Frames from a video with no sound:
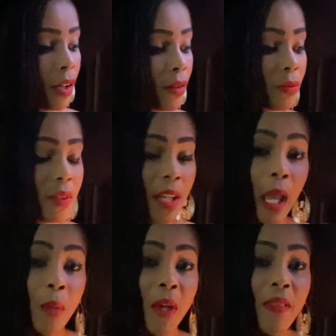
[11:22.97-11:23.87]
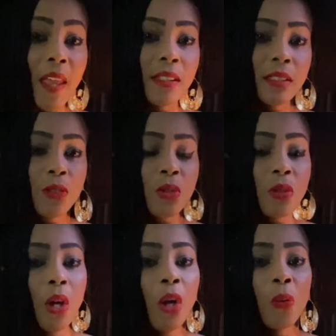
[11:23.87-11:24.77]
name and that sigil
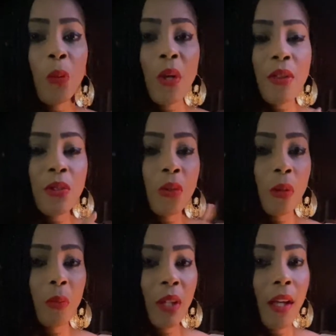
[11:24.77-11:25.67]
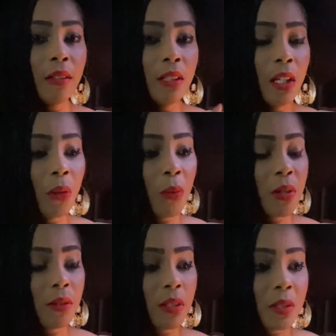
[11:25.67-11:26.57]
with your blood,
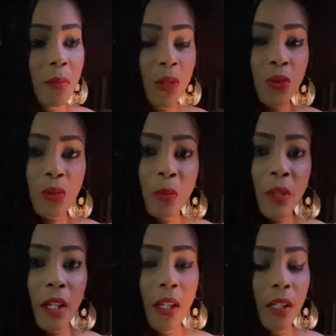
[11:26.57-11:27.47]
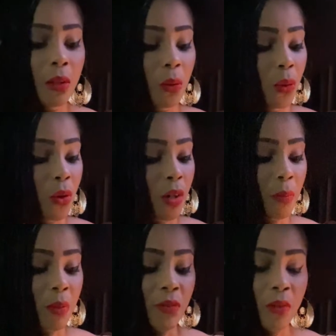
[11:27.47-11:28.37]
whether it's menstrual blood or
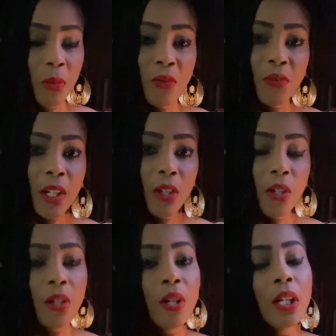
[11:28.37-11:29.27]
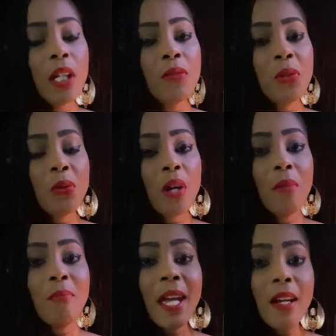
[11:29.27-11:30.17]
blood from your finger. If you are a
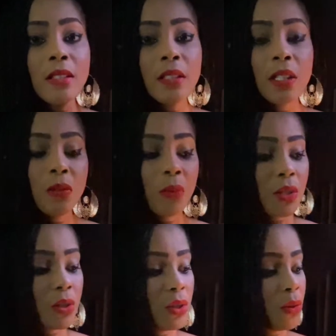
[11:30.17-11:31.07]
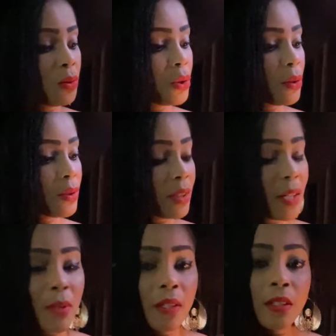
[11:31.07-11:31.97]
male and you want to use your
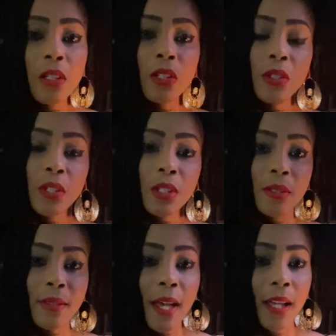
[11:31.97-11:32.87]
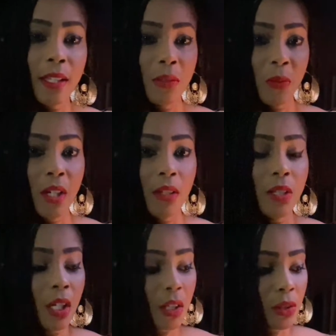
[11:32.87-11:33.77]
semen, you can do that as well.
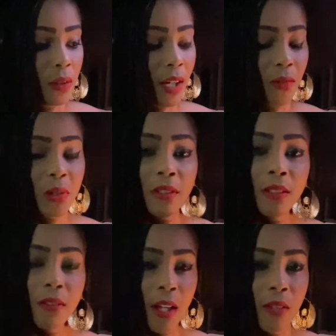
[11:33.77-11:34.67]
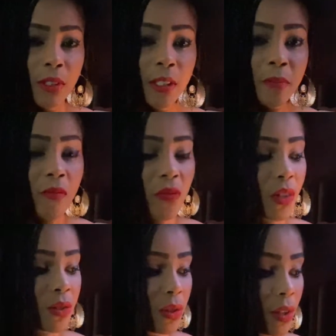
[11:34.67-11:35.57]
You have to enliven it.
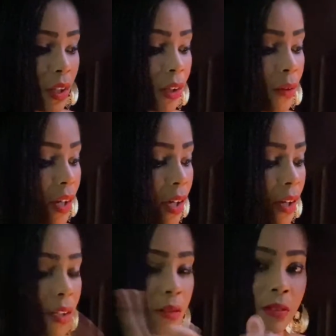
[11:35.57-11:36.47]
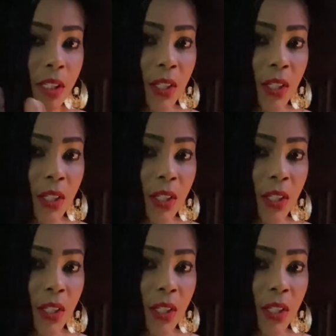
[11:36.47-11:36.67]
So you're going to go ahead, take your